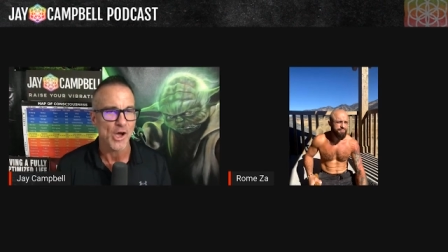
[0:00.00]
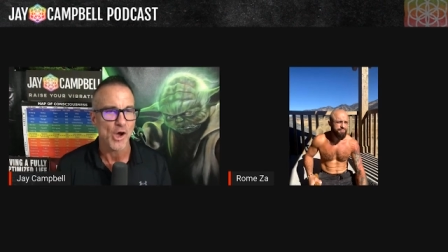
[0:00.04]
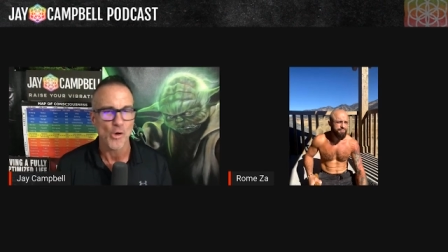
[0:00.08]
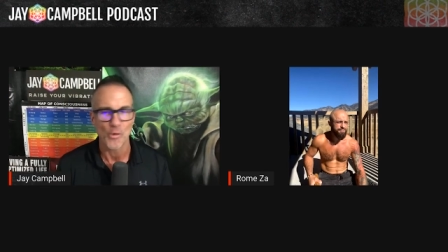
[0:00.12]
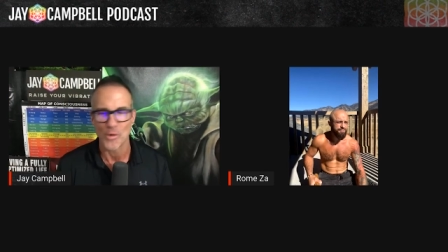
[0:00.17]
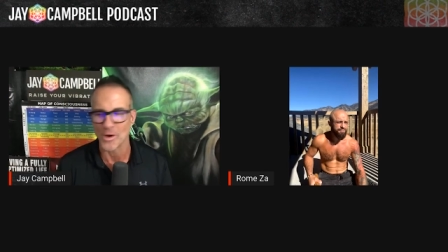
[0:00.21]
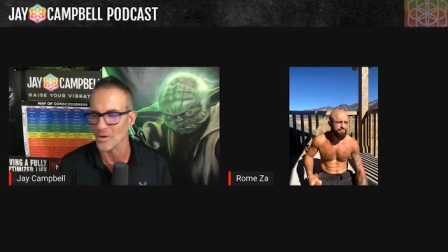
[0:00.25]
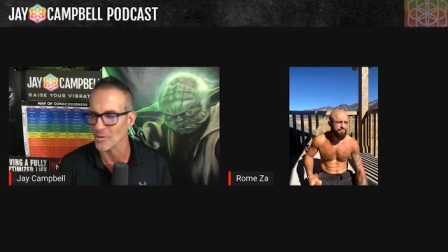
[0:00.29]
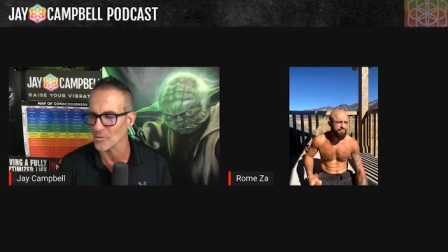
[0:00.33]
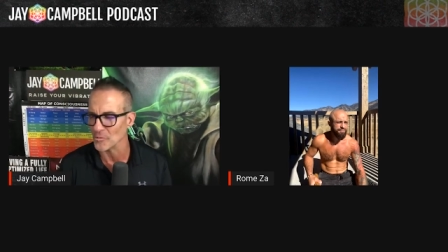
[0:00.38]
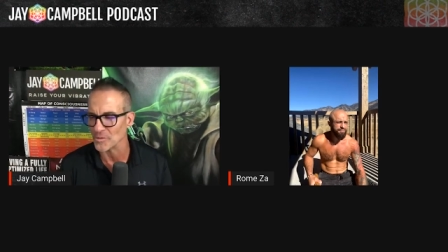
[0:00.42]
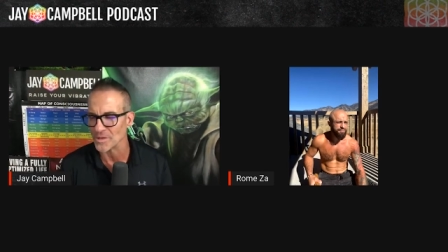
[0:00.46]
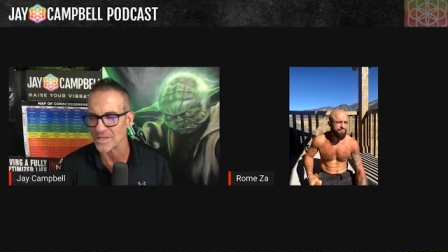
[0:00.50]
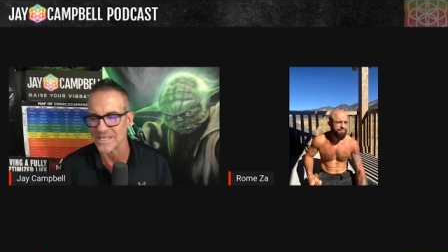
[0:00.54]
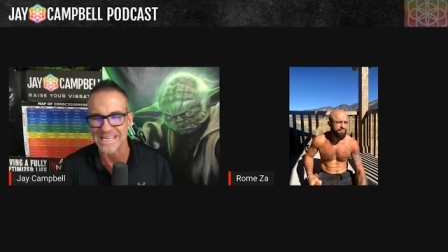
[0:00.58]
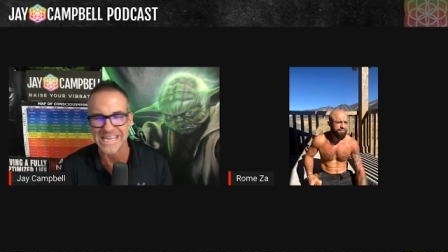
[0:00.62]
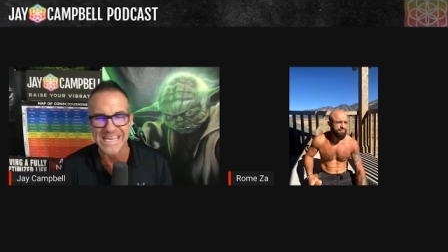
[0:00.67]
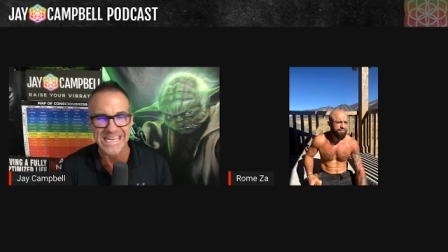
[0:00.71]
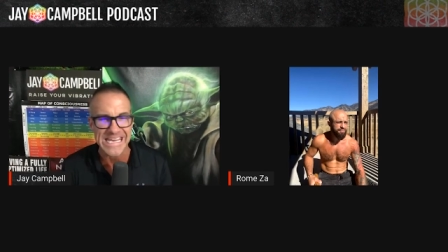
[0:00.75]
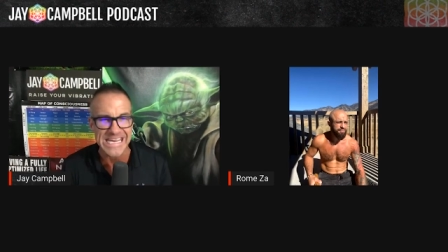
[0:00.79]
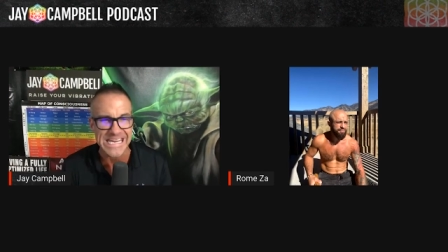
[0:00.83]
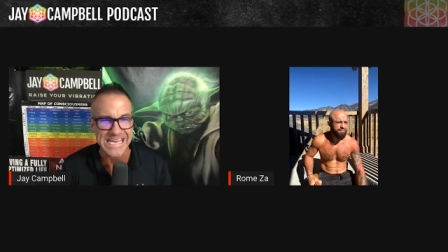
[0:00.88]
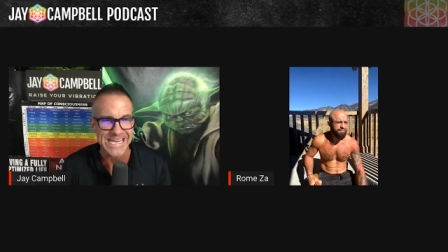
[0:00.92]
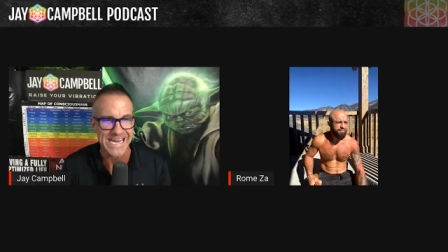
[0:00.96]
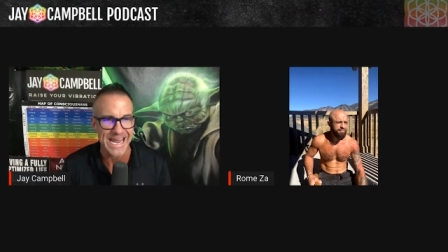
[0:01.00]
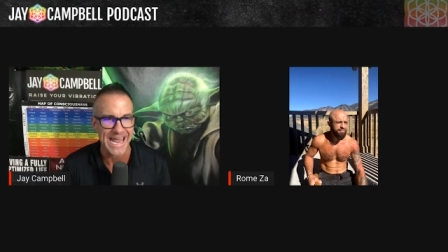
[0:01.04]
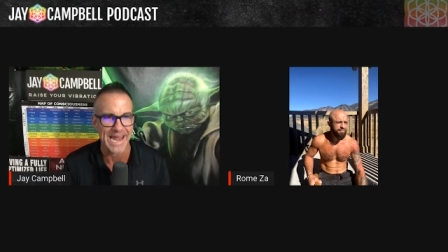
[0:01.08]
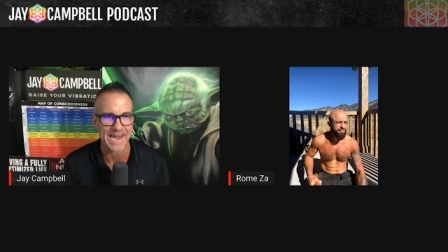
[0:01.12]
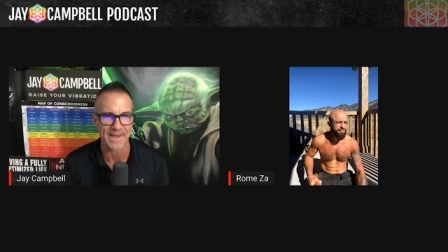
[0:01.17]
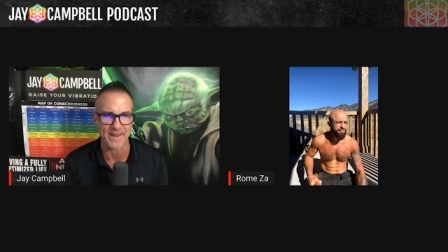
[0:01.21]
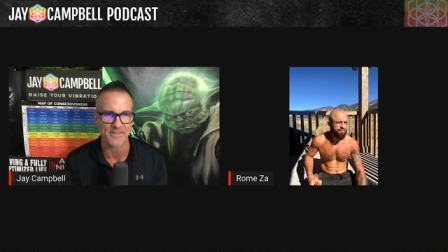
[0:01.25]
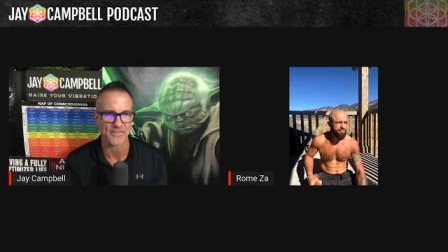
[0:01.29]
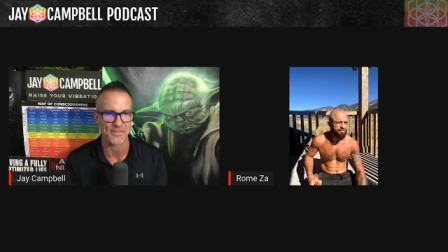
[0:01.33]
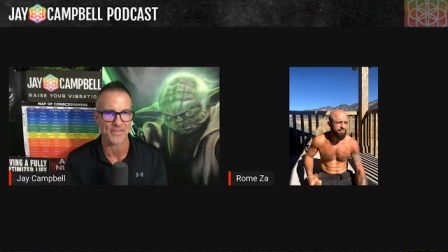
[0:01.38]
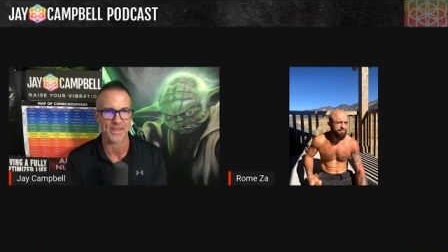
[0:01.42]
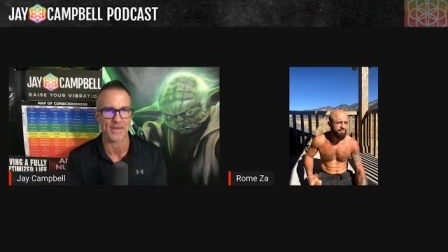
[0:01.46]
we don't need
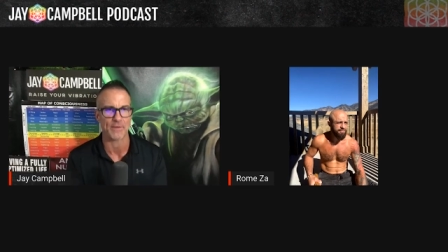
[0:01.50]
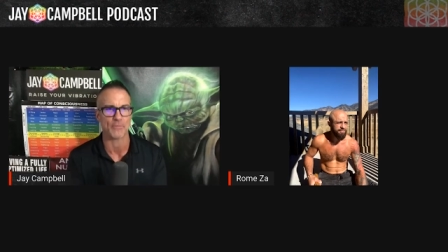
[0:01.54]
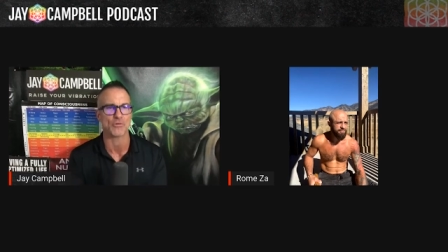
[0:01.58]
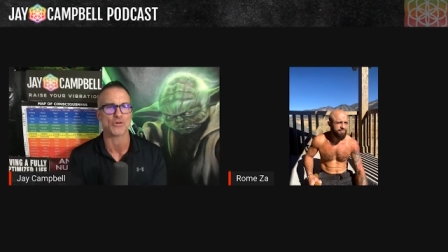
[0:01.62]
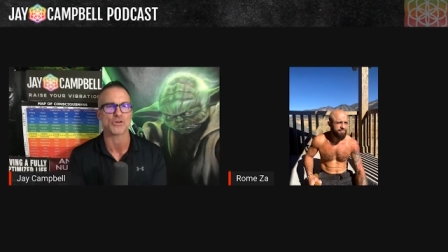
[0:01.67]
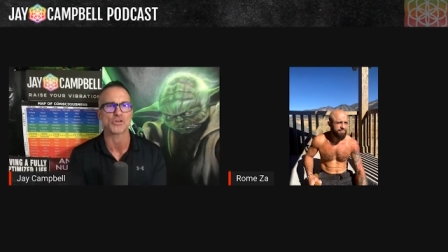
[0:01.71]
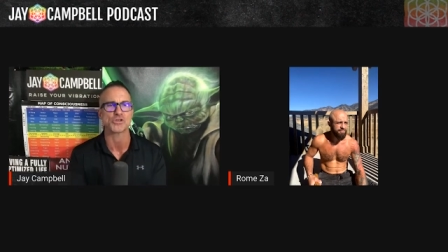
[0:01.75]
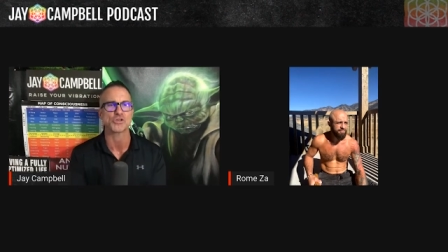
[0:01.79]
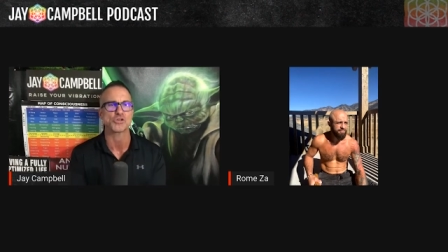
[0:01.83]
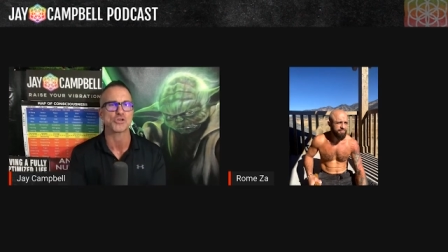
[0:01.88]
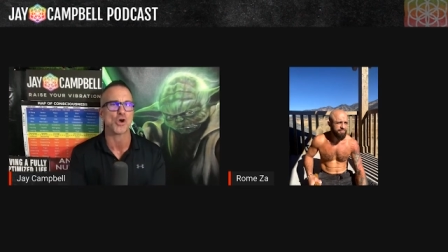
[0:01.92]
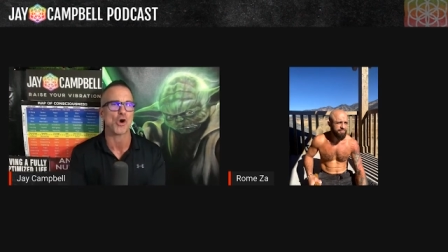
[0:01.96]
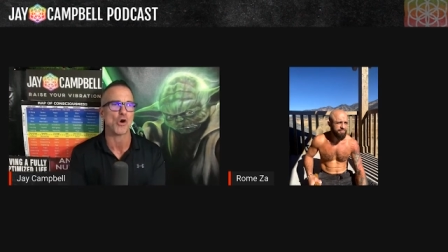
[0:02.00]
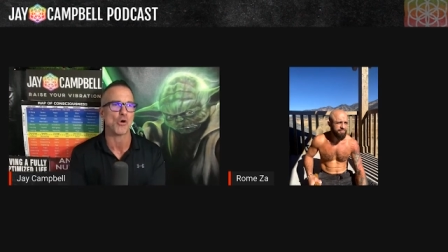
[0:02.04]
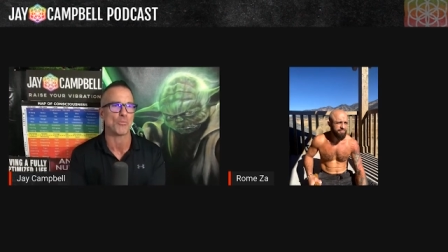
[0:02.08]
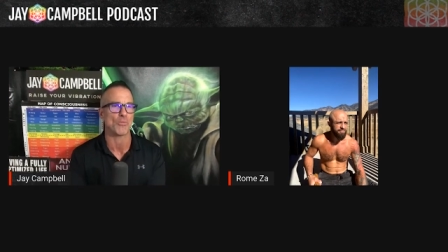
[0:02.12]
anything. We're so